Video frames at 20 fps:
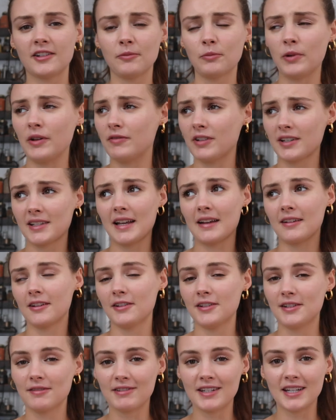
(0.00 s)
we've just had
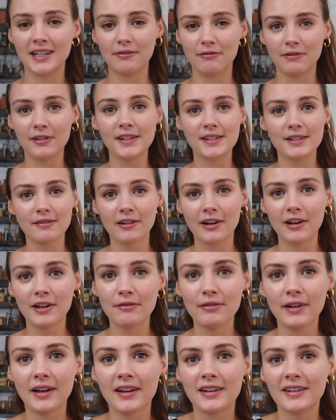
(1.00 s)
loads of deliveries
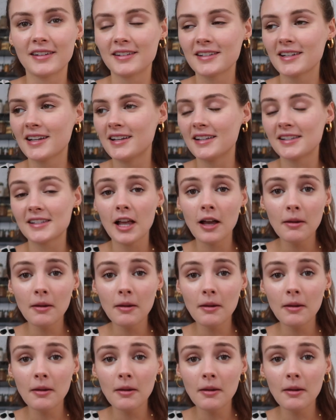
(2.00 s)
arrive and it's